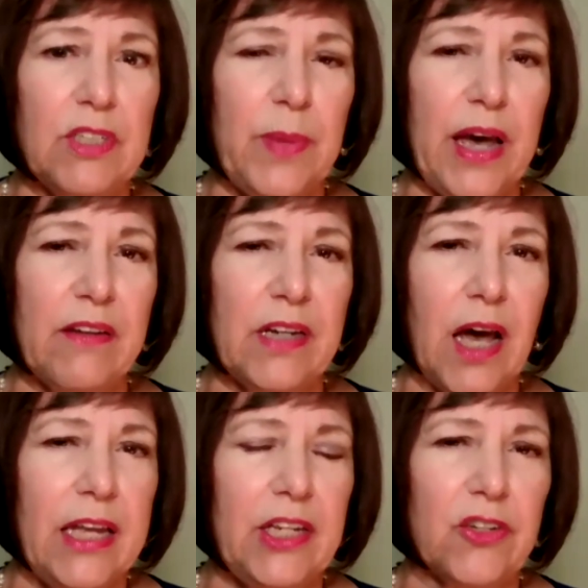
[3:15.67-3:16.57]
was about
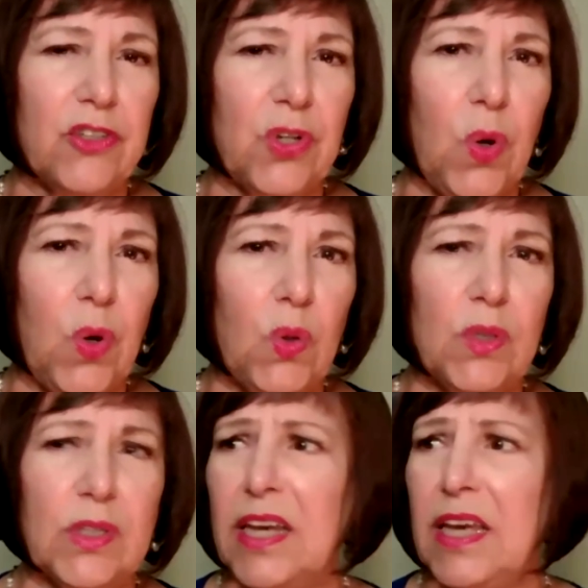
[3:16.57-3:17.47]
9 years
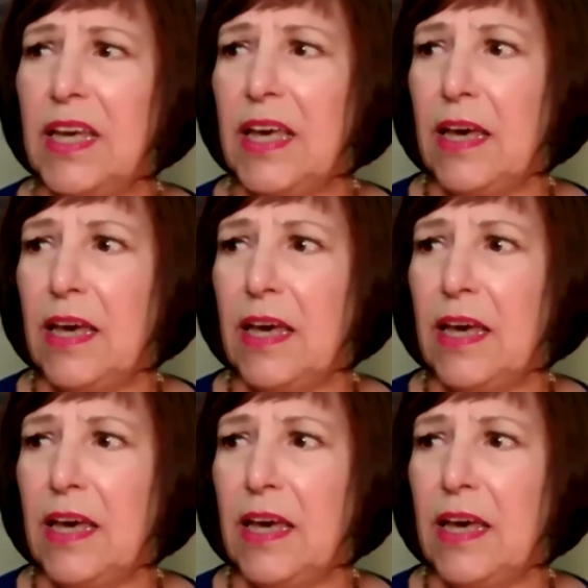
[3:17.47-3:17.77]
old.